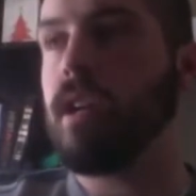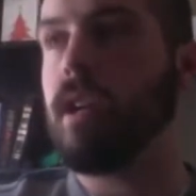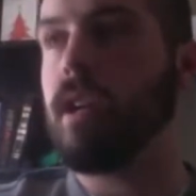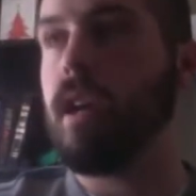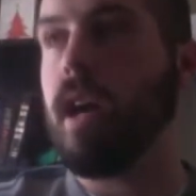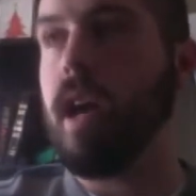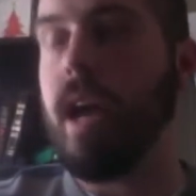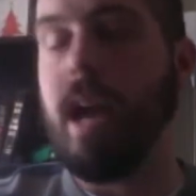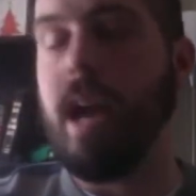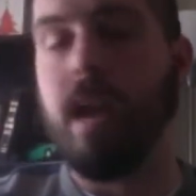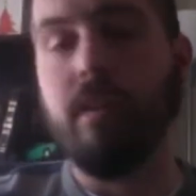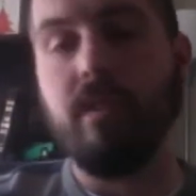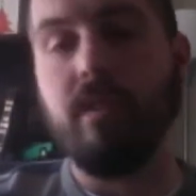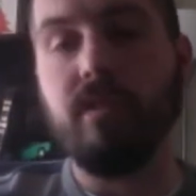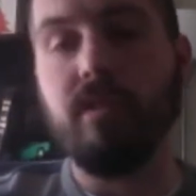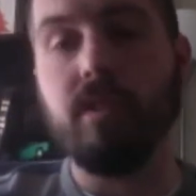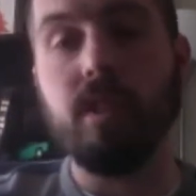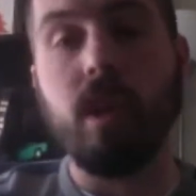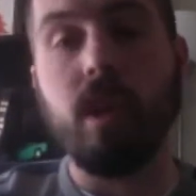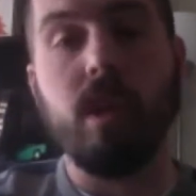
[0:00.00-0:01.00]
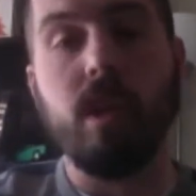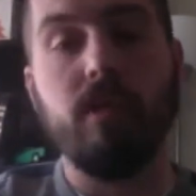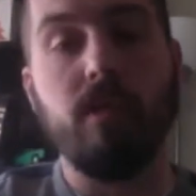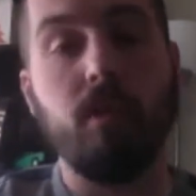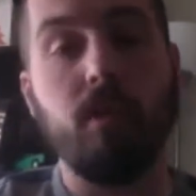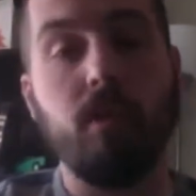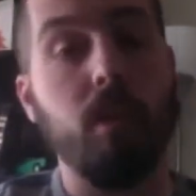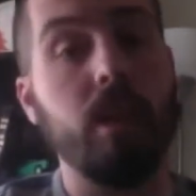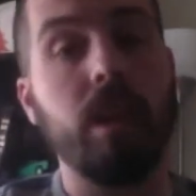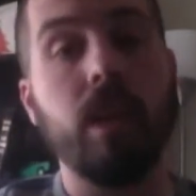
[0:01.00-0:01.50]
have a
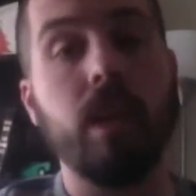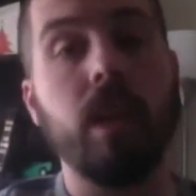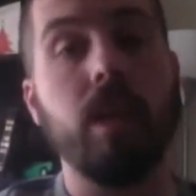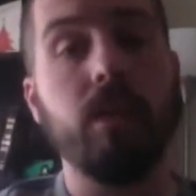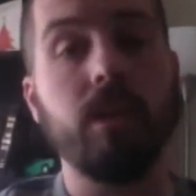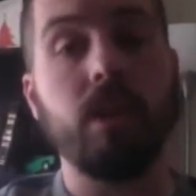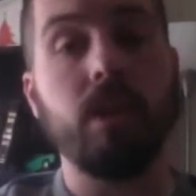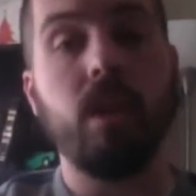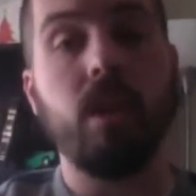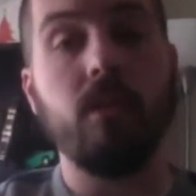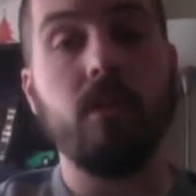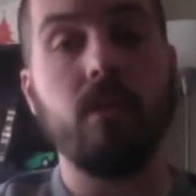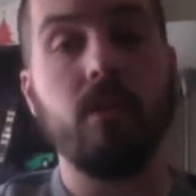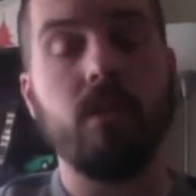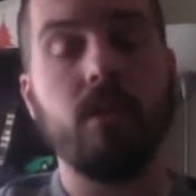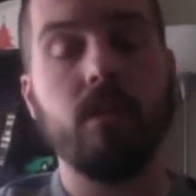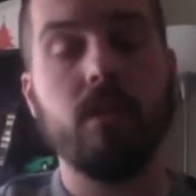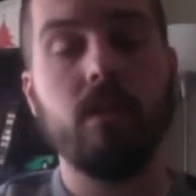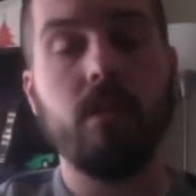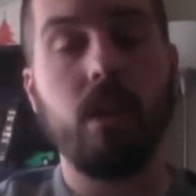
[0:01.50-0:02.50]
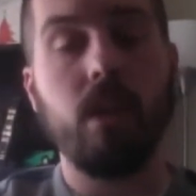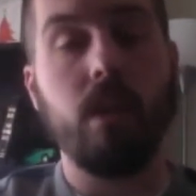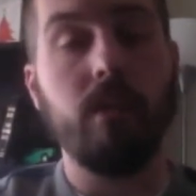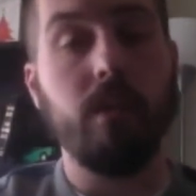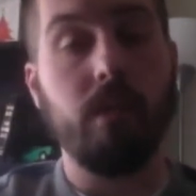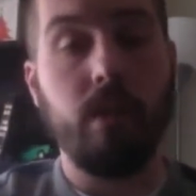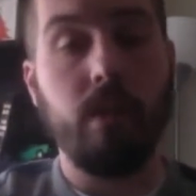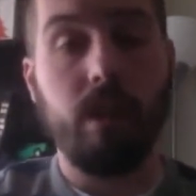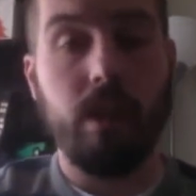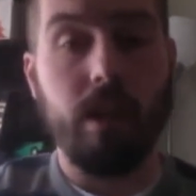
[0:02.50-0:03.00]
photographer working on the cover
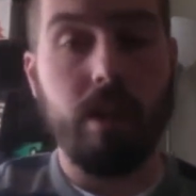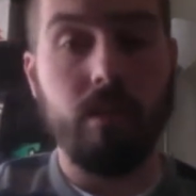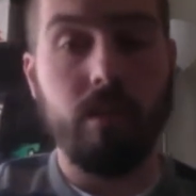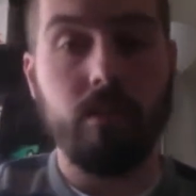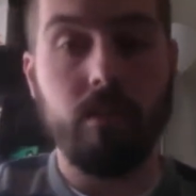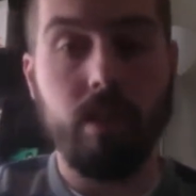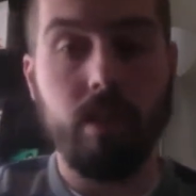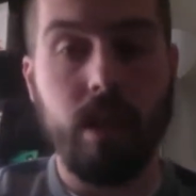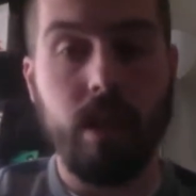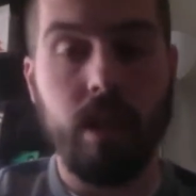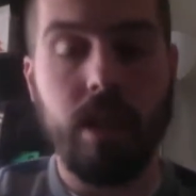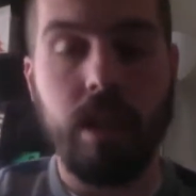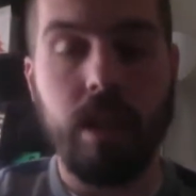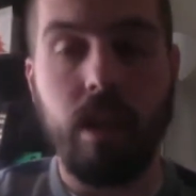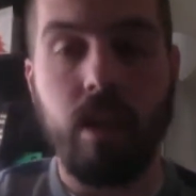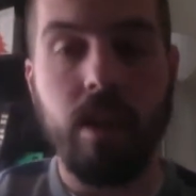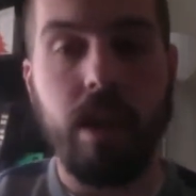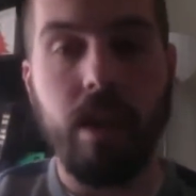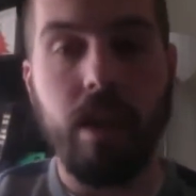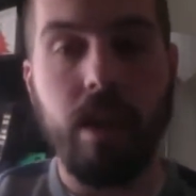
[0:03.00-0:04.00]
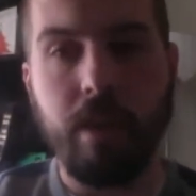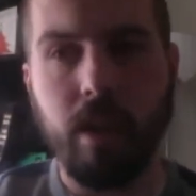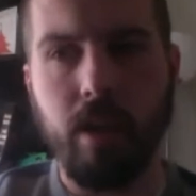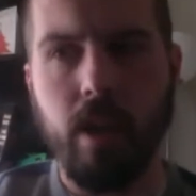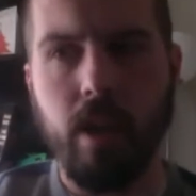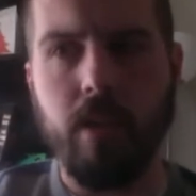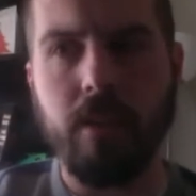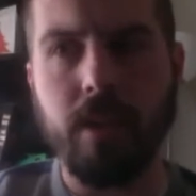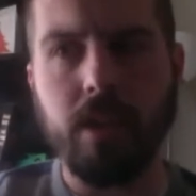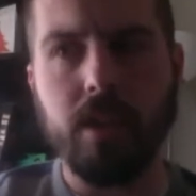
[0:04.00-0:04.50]
of it right now, and I already have my
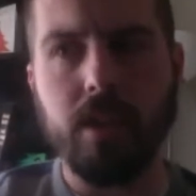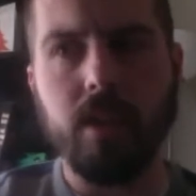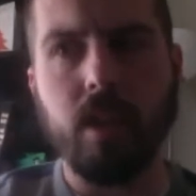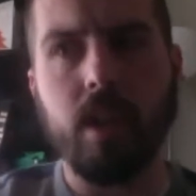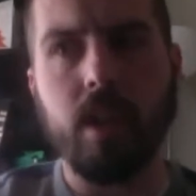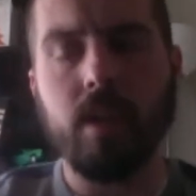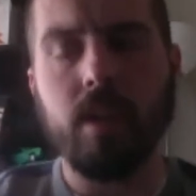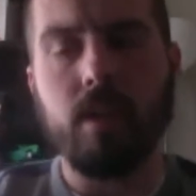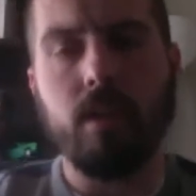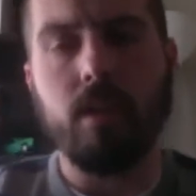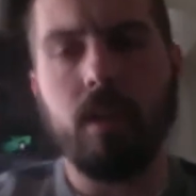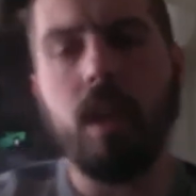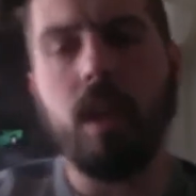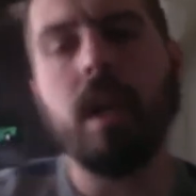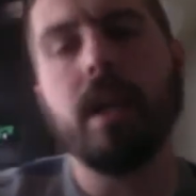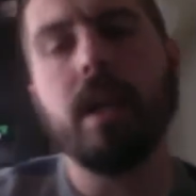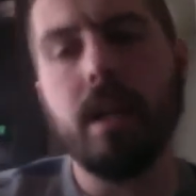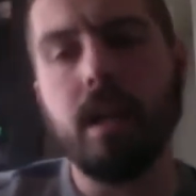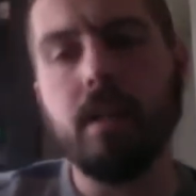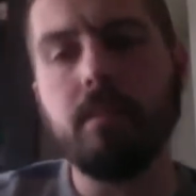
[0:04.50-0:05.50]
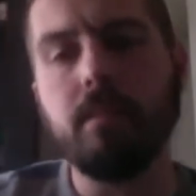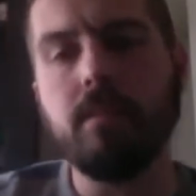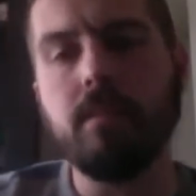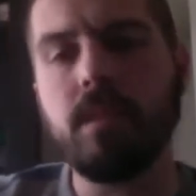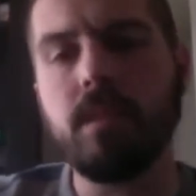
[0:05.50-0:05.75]
graphic designer lined up.